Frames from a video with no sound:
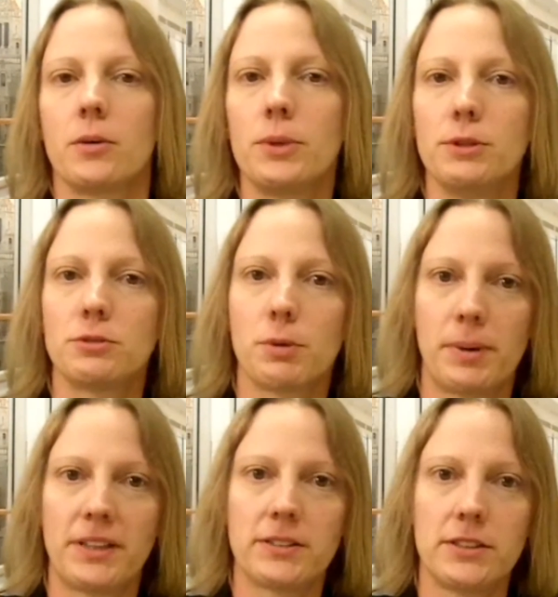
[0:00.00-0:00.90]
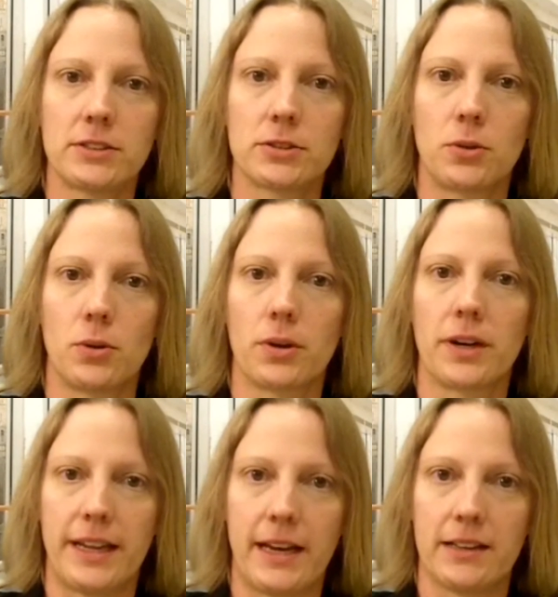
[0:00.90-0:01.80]
We used propensity score
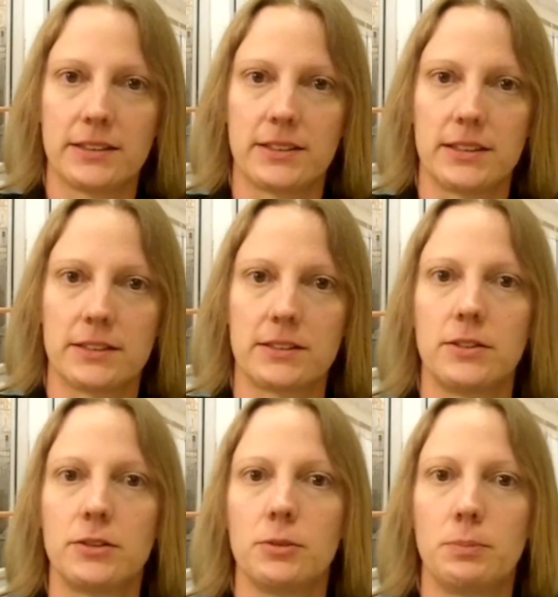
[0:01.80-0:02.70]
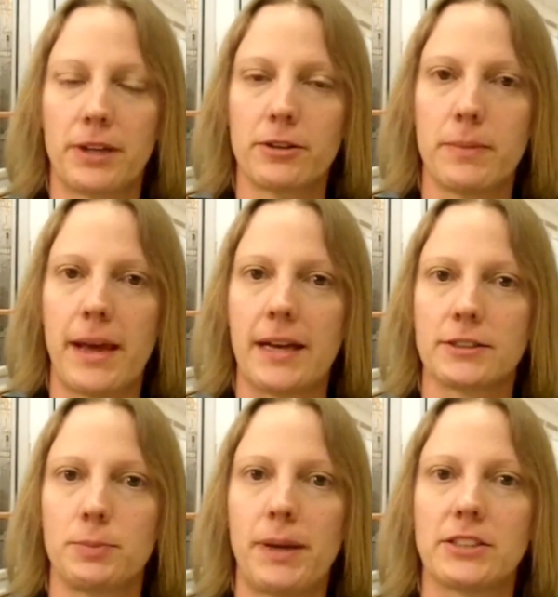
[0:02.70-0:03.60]
analysis to better
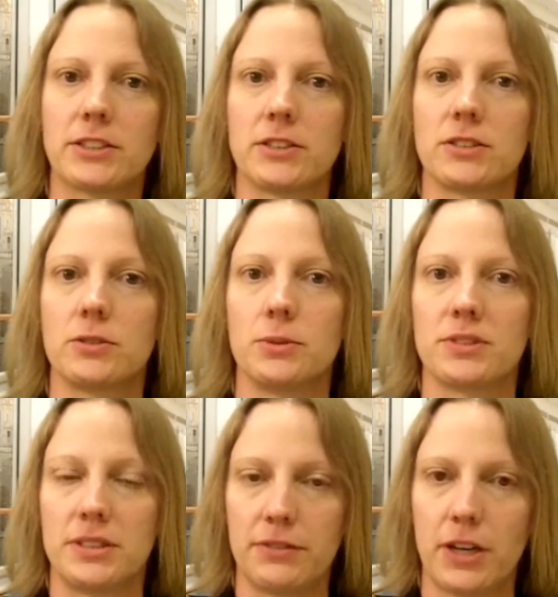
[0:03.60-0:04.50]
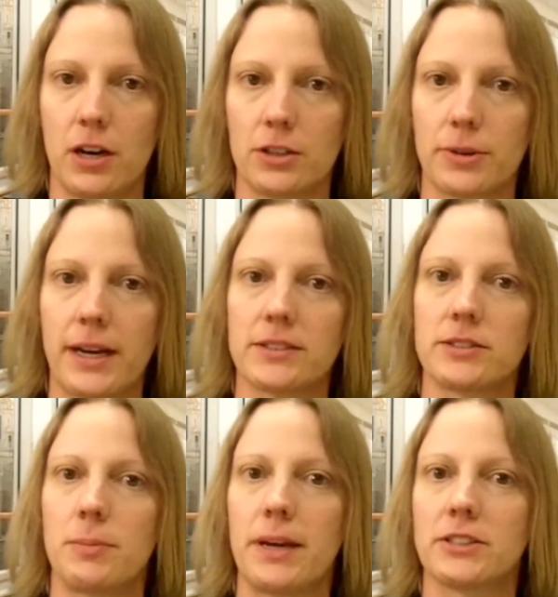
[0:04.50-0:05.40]
match patients who received
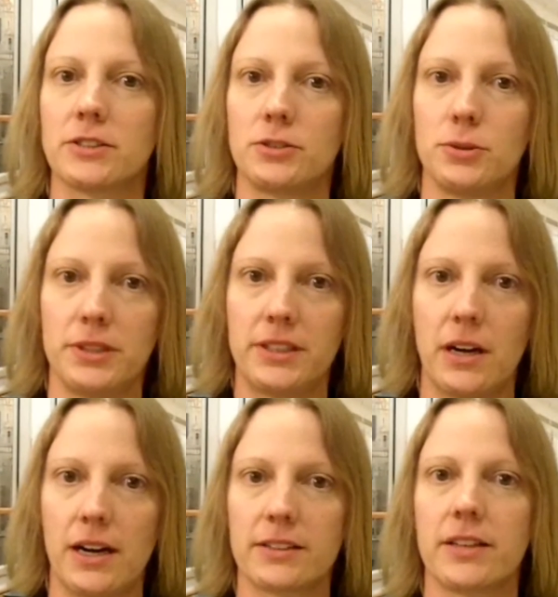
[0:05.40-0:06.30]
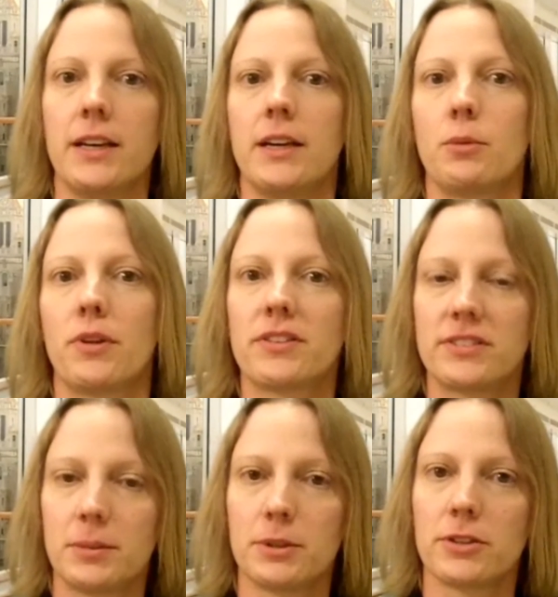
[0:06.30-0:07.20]
contrast to patients who did not, with
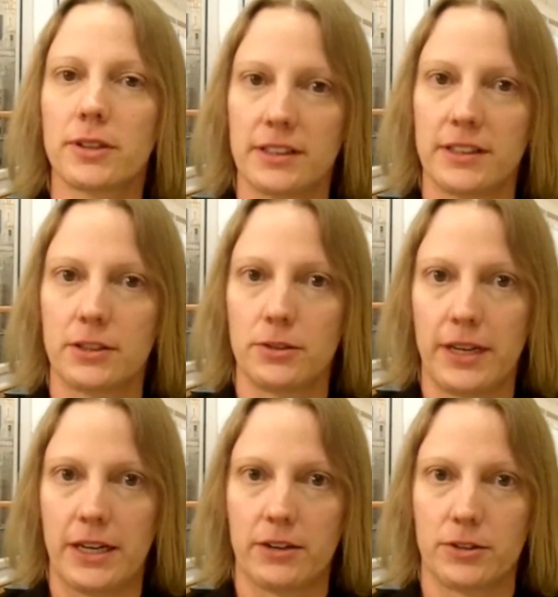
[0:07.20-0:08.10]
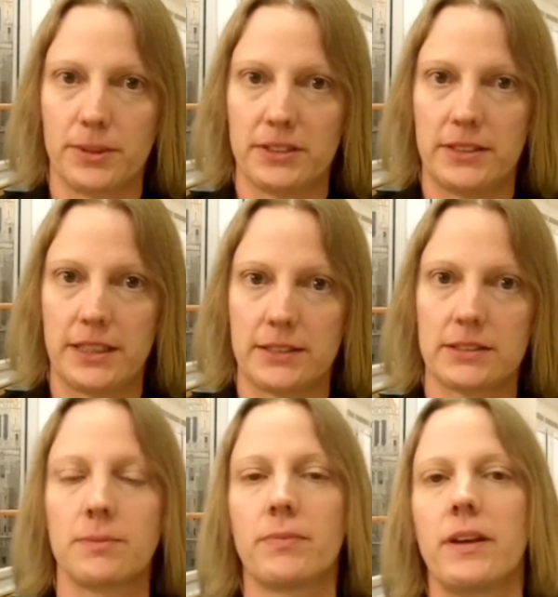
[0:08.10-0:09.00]
similar clinical
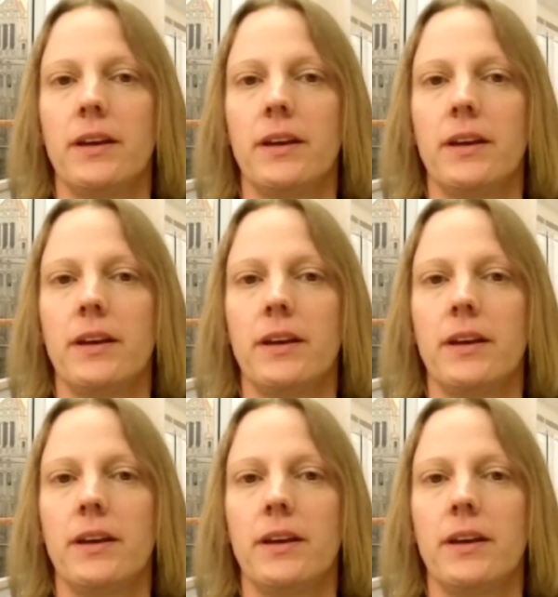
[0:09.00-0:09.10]
characteristics.